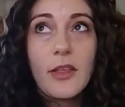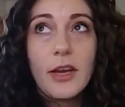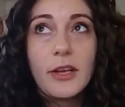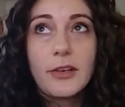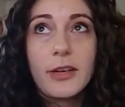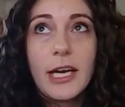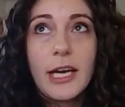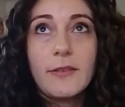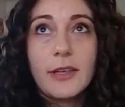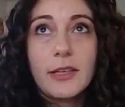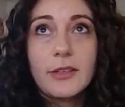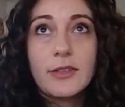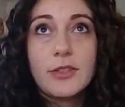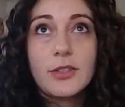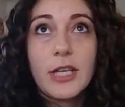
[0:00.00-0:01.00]
that you're
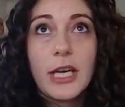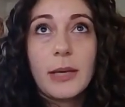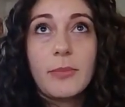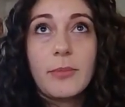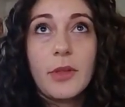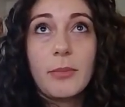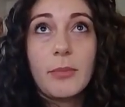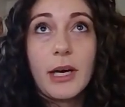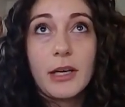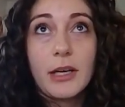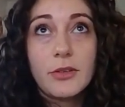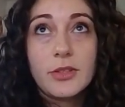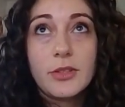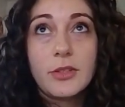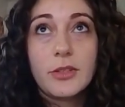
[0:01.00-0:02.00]
having us type them
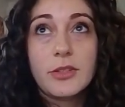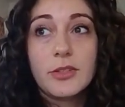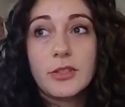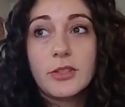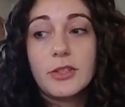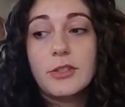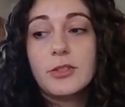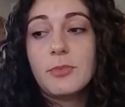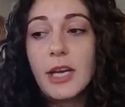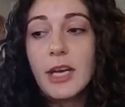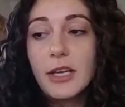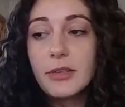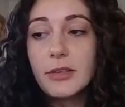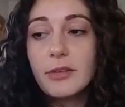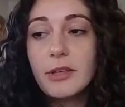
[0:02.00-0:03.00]
out, so excuse
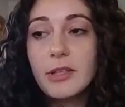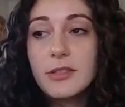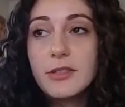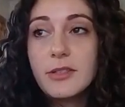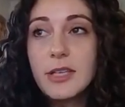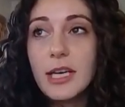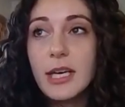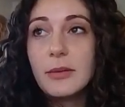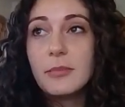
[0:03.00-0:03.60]
my ignorance